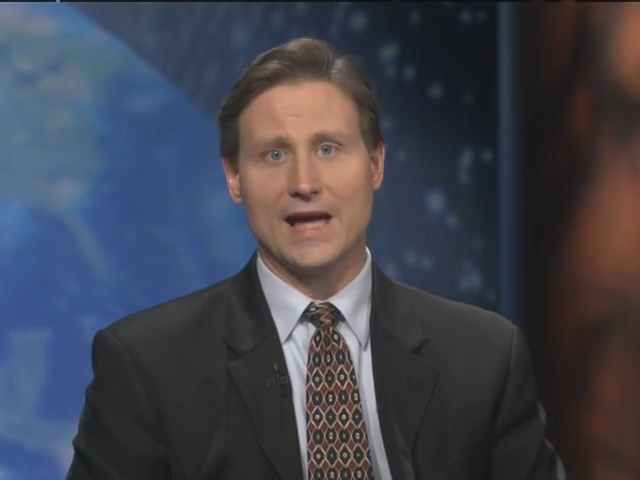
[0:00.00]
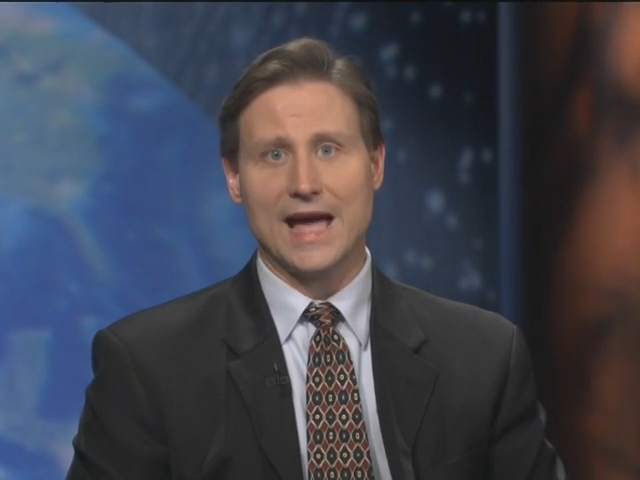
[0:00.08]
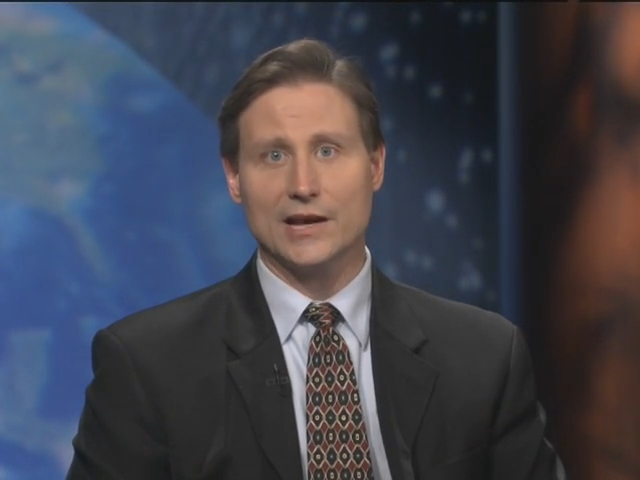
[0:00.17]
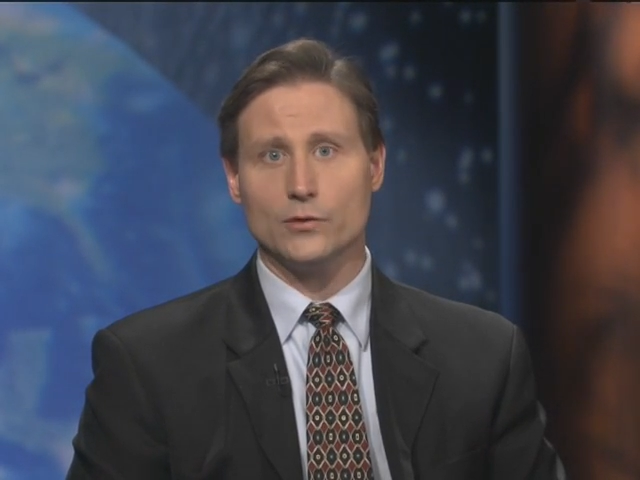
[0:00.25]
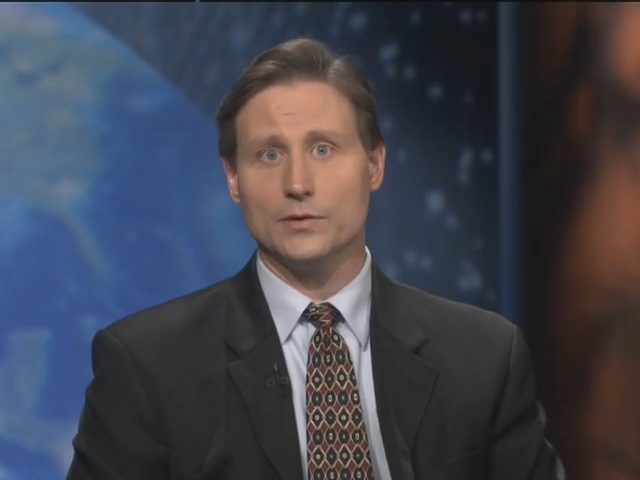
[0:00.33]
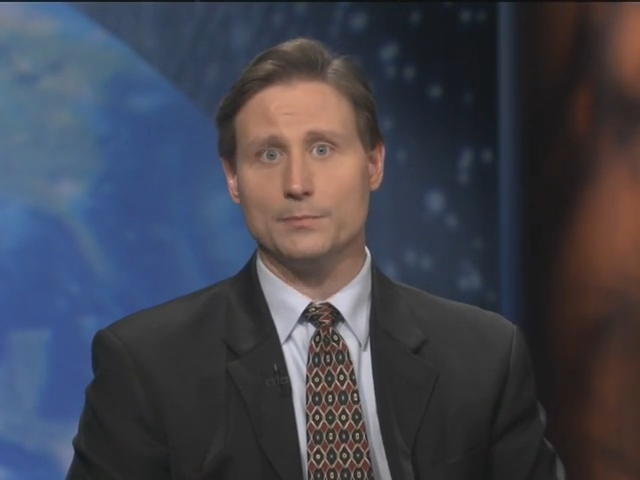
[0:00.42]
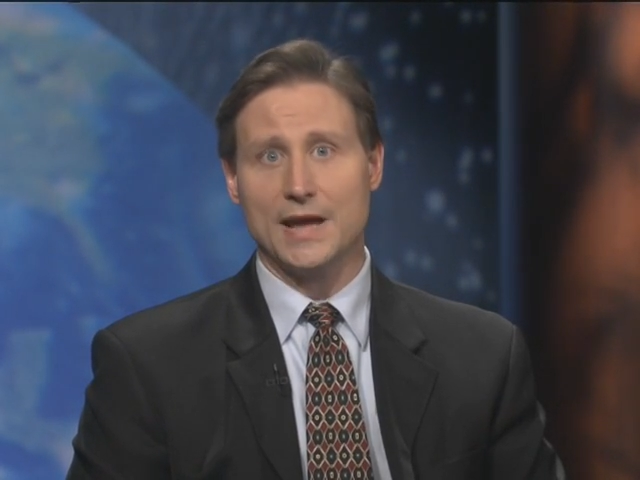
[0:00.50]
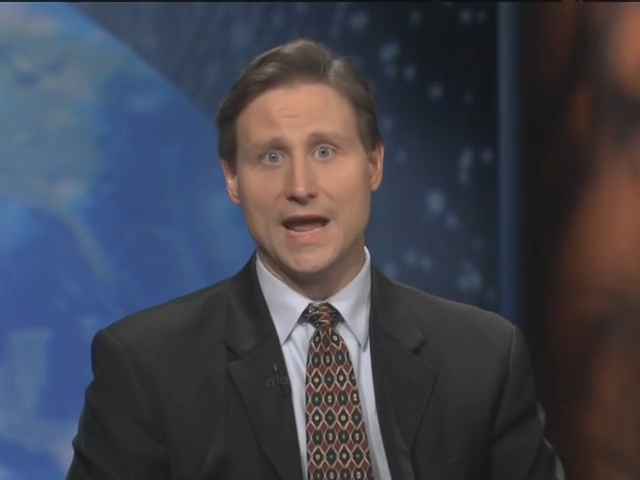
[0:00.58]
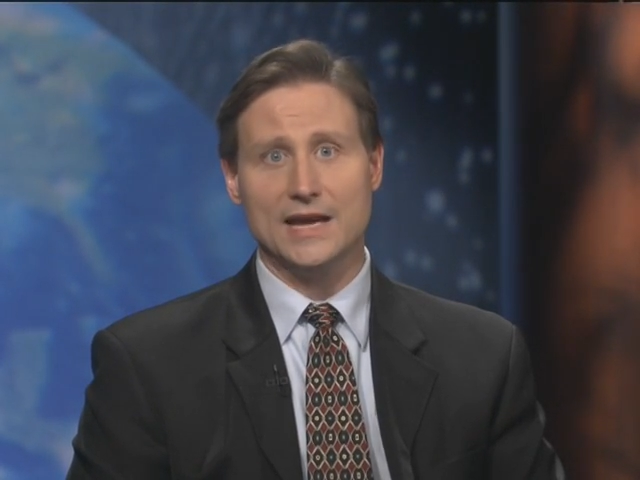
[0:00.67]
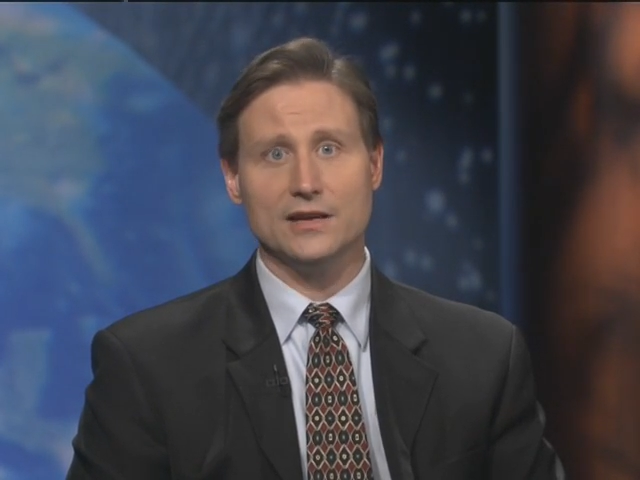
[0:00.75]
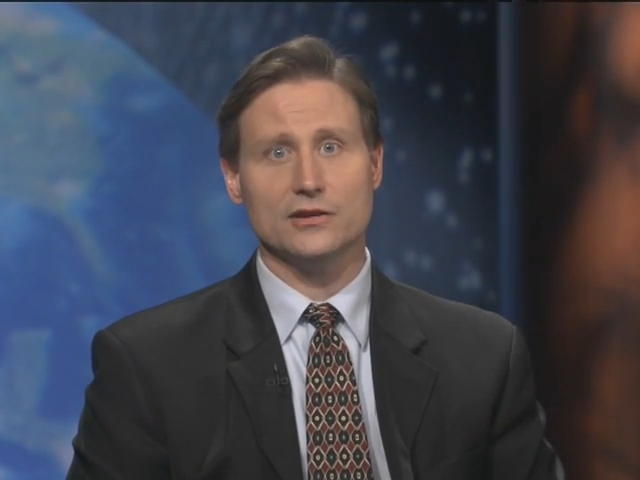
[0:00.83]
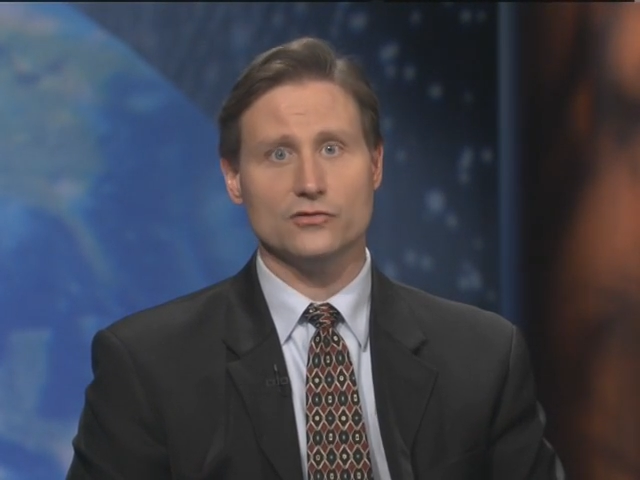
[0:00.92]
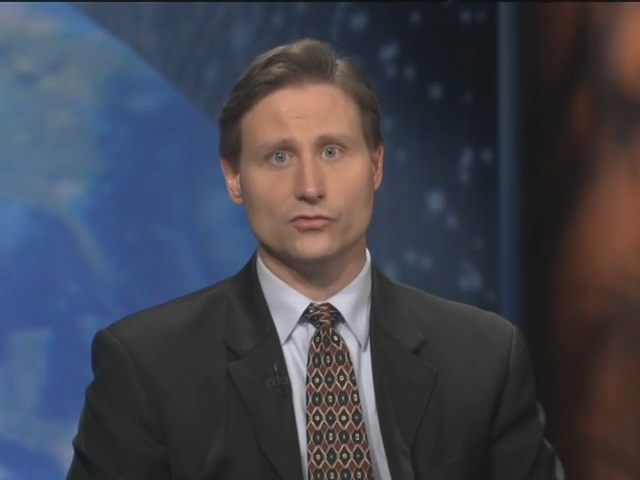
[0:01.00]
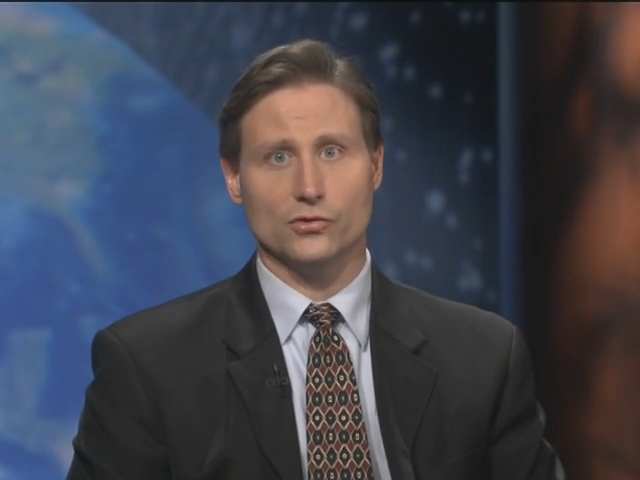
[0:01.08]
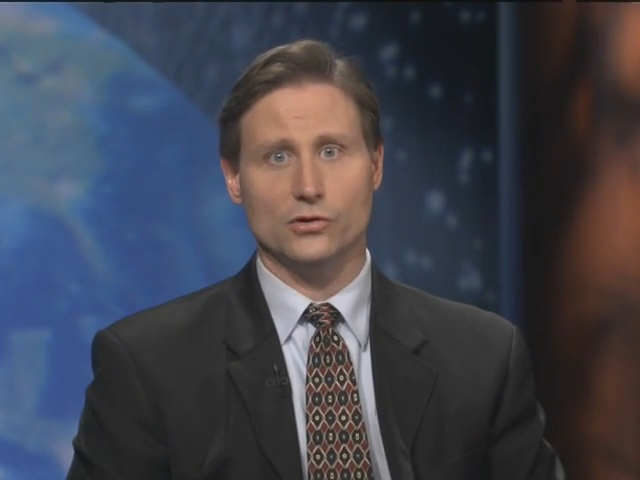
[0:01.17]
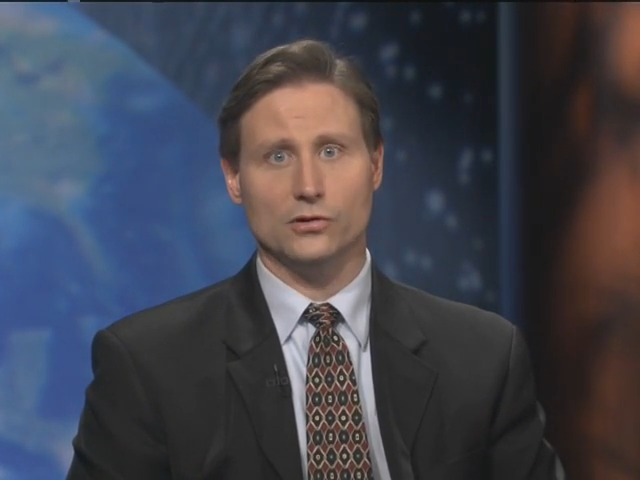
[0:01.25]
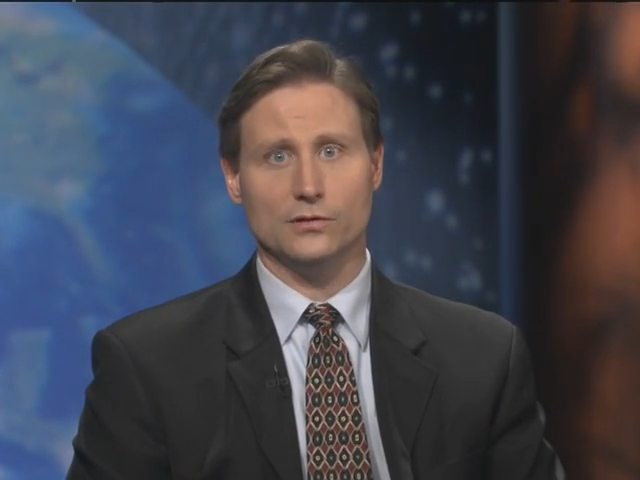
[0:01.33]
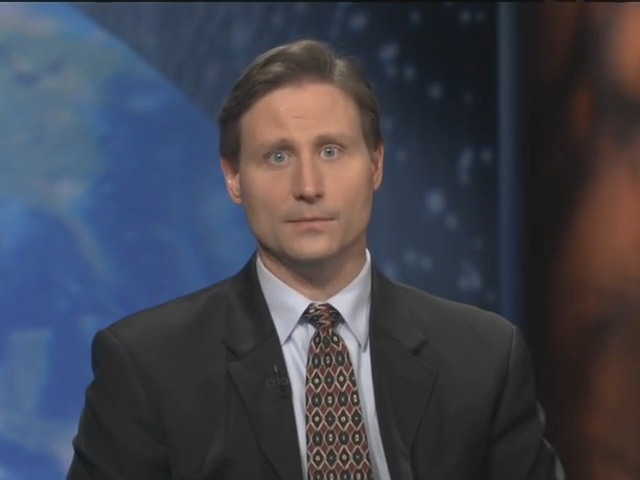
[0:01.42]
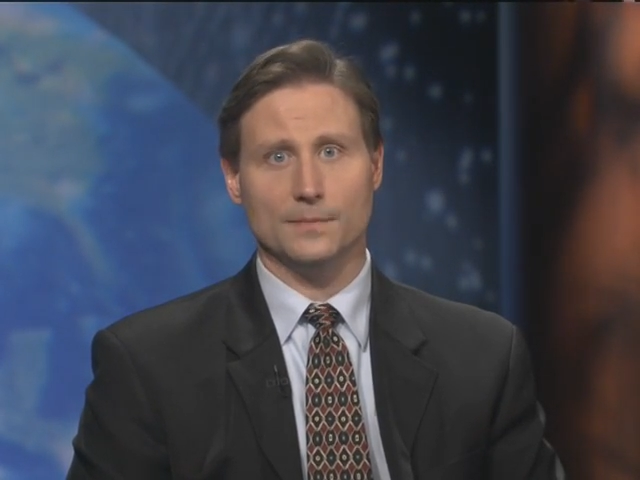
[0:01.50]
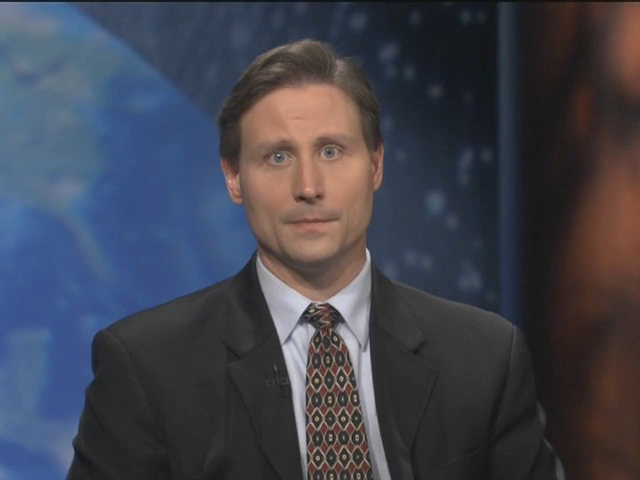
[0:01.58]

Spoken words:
adequate pain control.